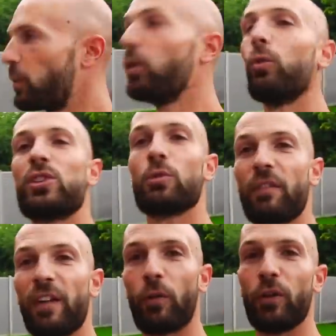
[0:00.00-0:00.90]
in order to
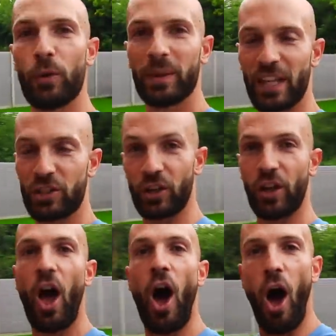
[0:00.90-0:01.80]
reveal the new
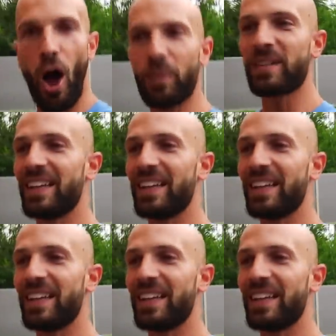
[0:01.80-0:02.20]
addition, I was